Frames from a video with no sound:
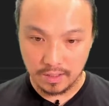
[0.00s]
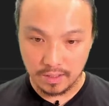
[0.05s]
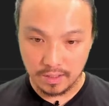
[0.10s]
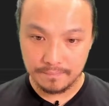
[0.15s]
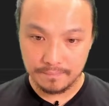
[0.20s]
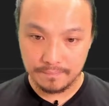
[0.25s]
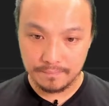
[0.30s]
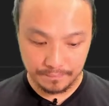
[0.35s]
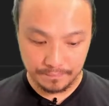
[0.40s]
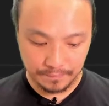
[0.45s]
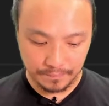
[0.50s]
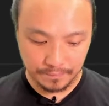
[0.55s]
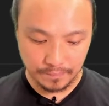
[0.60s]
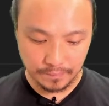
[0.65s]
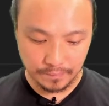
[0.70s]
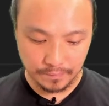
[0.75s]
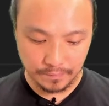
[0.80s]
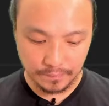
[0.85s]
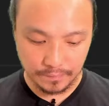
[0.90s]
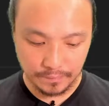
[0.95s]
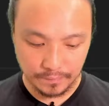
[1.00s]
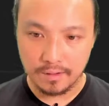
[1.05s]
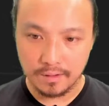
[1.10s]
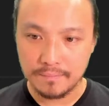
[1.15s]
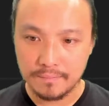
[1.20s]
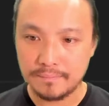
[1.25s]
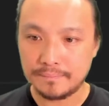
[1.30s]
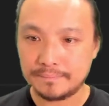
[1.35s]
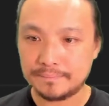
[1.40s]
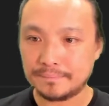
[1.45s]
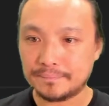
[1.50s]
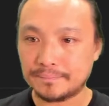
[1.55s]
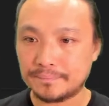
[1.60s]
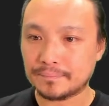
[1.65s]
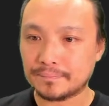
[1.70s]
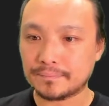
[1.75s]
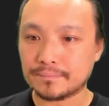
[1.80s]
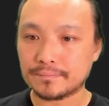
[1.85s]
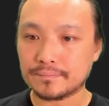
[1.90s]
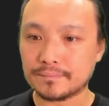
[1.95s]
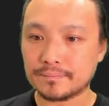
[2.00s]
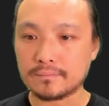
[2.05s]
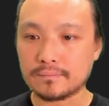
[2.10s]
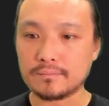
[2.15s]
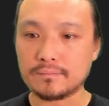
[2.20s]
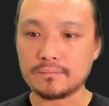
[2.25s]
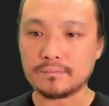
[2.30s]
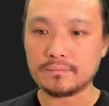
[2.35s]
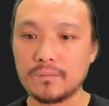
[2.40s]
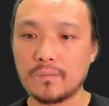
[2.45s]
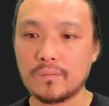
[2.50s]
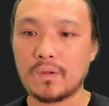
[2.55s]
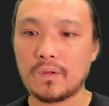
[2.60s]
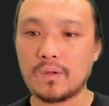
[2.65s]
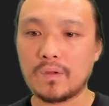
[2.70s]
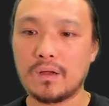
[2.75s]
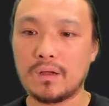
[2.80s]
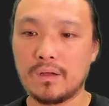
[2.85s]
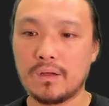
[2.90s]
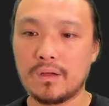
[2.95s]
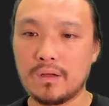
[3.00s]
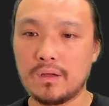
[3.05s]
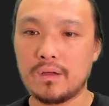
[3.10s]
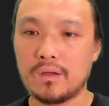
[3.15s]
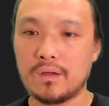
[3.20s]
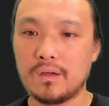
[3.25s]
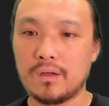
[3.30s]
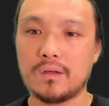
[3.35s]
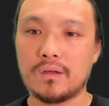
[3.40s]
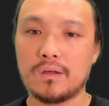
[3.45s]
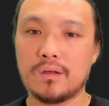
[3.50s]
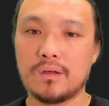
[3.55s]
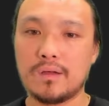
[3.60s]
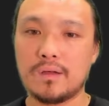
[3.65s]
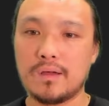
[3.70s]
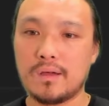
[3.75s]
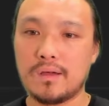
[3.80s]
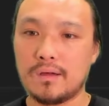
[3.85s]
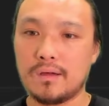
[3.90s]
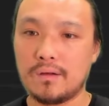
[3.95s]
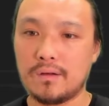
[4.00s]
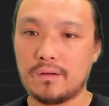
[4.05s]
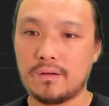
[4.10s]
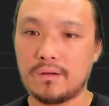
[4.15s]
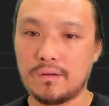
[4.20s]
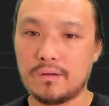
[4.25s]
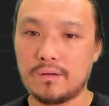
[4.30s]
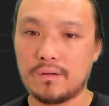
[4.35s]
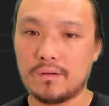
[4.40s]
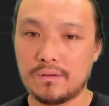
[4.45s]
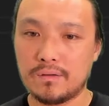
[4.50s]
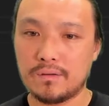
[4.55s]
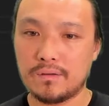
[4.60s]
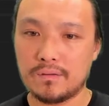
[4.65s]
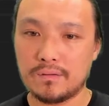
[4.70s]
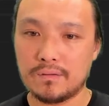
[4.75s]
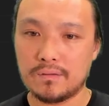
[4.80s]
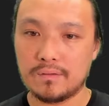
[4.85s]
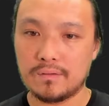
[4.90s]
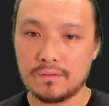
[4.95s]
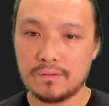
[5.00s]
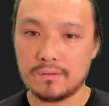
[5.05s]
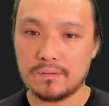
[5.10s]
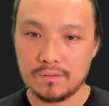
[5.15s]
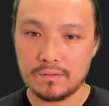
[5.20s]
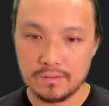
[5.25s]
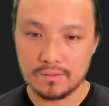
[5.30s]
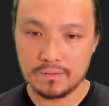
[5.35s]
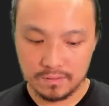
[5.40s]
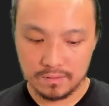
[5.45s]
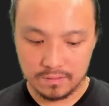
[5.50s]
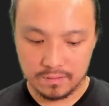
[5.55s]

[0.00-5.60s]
No one is speaking in this clip.